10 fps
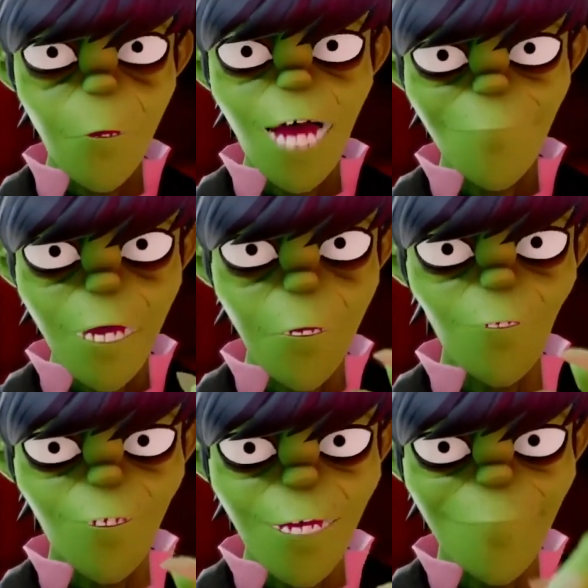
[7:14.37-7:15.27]

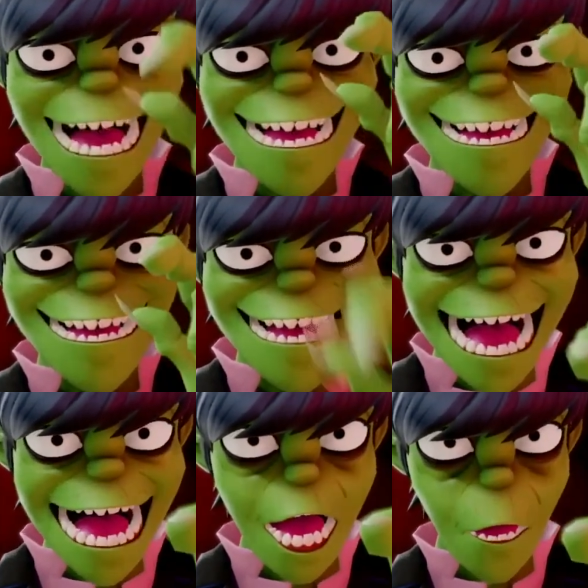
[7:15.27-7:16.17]
remove them
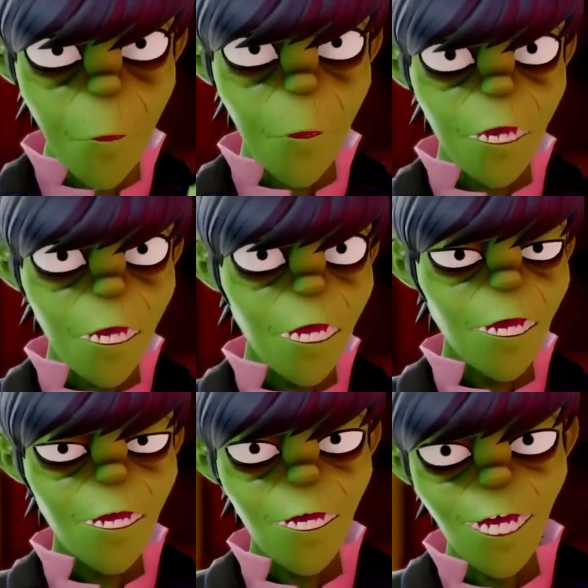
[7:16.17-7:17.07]
now,
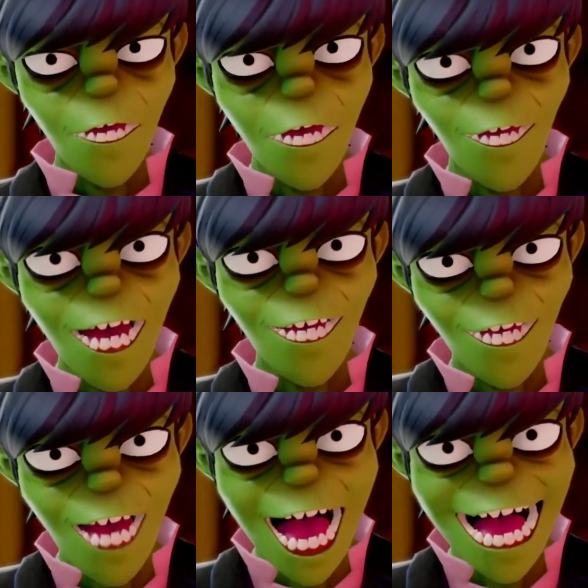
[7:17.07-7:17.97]
because
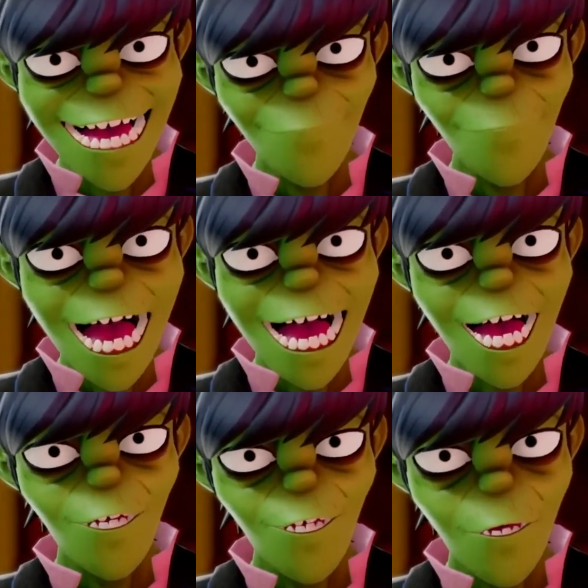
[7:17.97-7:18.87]
it's time
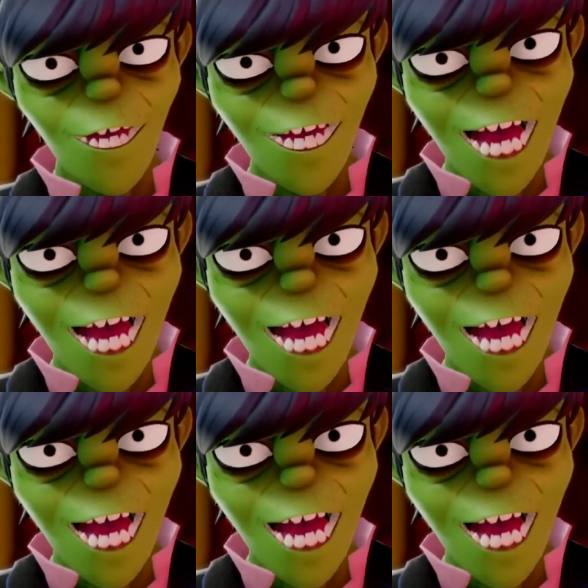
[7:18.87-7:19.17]
for